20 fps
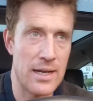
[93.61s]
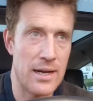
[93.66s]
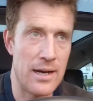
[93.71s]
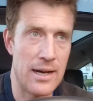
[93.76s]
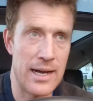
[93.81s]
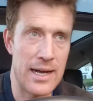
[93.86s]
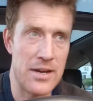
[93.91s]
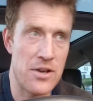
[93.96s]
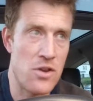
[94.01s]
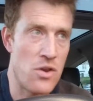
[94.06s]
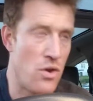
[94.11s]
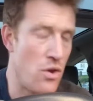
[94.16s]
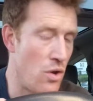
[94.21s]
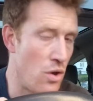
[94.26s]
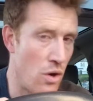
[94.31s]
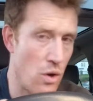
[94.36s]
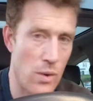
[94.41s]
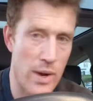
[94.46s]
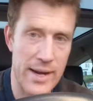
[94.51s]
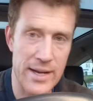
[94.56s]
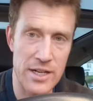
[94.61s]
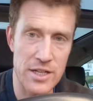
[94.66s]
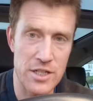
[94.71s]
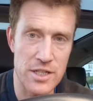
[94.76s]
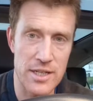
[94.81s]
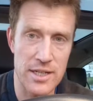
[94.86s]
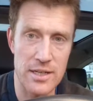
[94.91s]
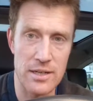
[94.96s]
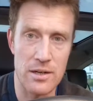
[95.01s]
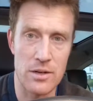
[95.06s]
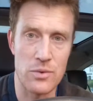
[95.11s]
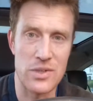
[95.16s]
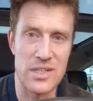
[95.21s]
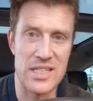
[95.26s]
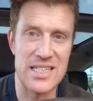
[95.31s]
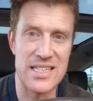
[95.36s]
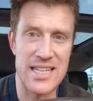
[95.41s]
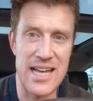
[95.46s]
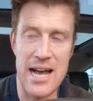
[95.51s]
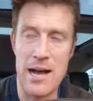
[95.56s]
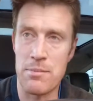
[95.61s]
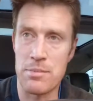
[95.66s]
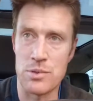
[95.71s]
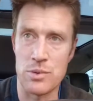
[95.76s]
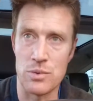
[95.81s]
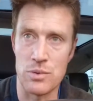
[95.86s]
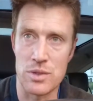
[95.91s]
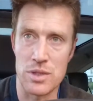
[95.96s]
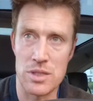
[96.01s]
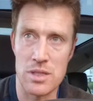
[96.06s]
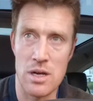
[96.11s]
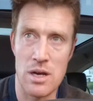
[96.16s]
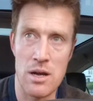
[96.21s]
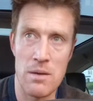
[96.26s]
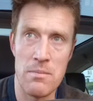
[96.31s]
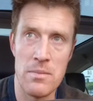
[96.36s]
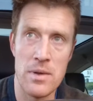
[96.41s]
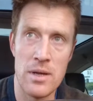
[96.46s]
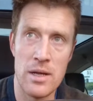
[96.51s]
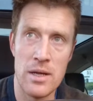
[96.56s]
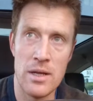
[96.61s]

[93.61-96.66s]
I had no energy. I was zapped all the time,